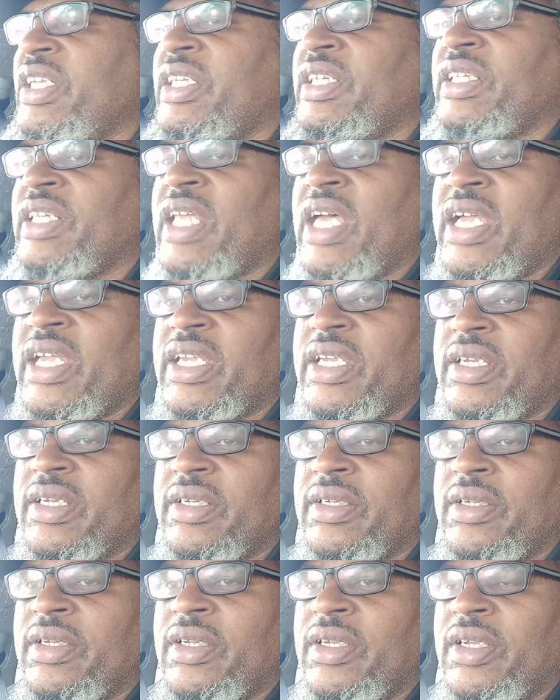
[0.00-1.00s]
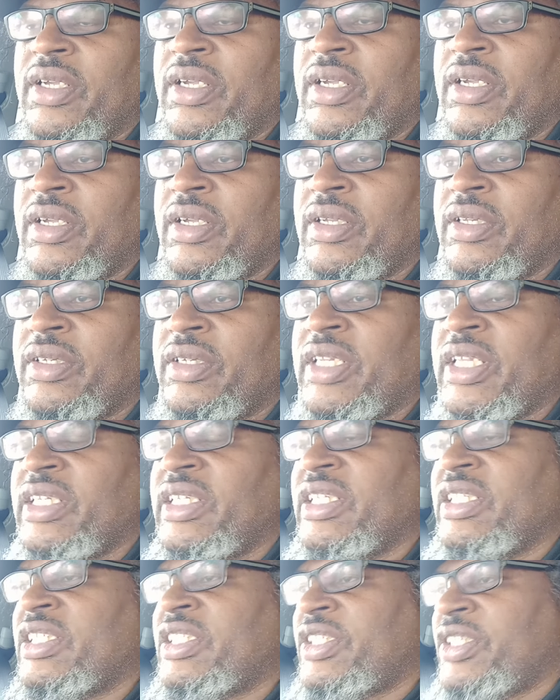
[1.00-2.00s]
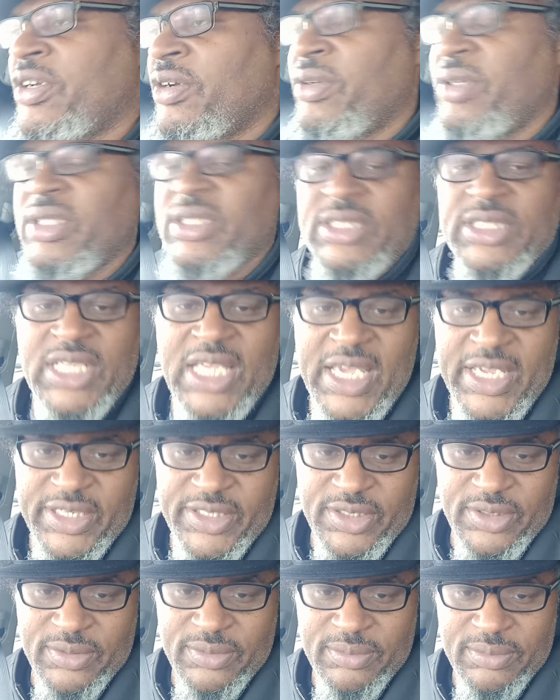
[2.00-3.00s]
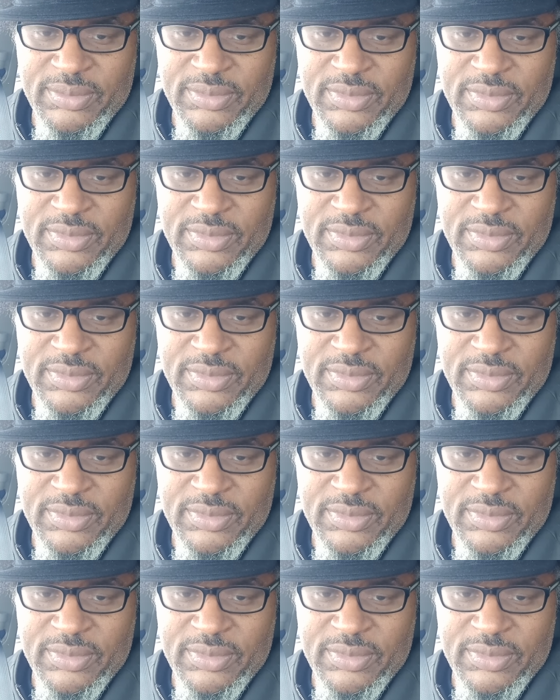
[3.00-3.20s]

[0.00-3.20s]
didn't like that the students liked him.